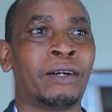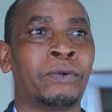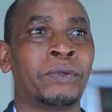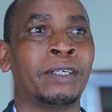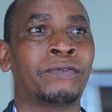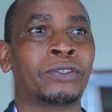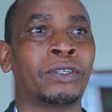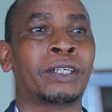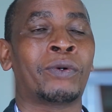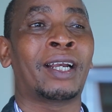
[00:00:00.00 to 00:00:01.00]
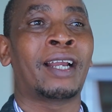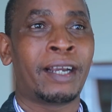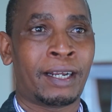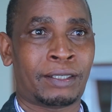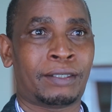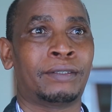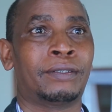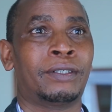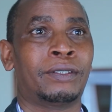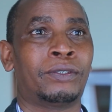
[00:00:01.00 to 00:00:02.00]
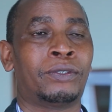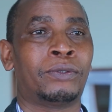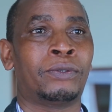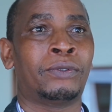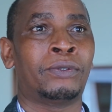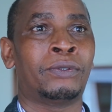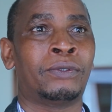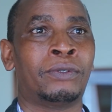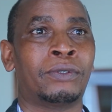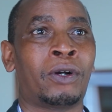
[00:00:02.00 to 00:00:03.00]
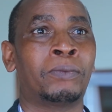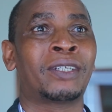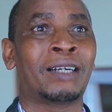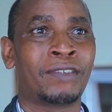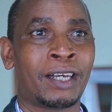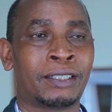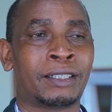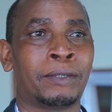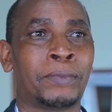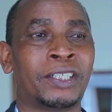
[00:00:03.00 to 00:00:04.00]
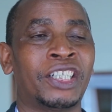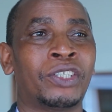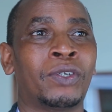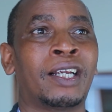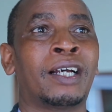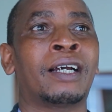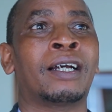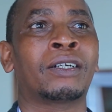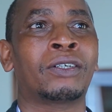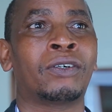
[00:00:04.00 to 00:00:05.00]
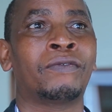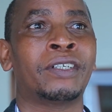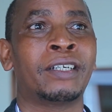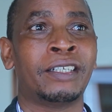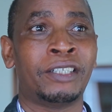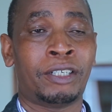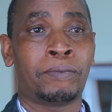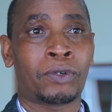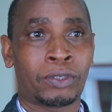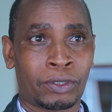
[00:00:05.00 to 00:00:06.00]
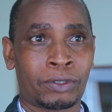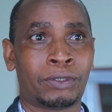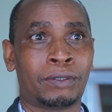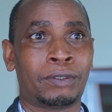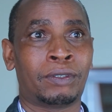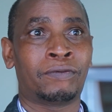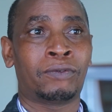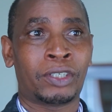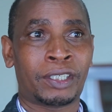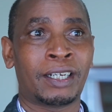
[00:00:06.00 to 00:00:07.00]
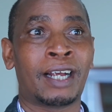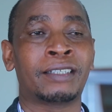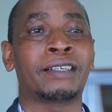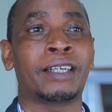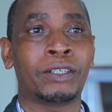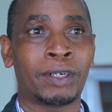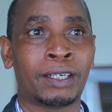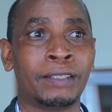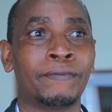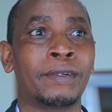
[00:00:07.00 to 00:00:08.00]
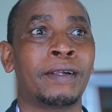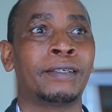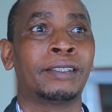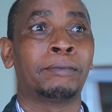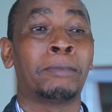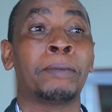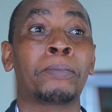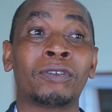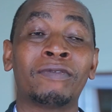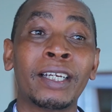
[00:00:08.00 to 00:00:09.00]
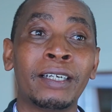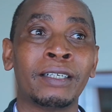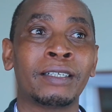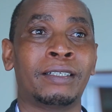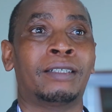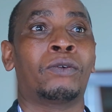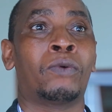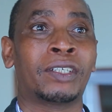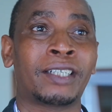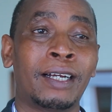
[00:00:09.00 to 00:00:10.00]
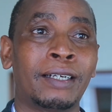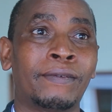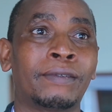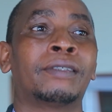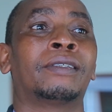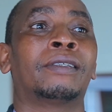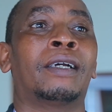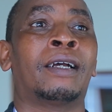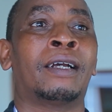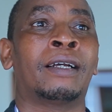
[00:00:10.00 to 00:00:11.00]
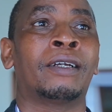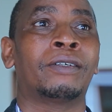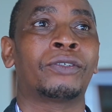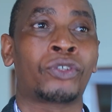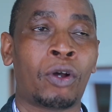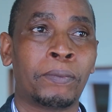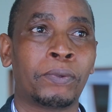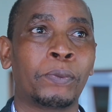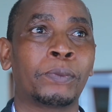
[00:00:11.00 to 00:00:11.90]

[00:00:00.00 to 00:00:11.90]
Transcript: we have taught our learners to observe that particular COVID-19 protocol of washing hands regularly by providing water, soap,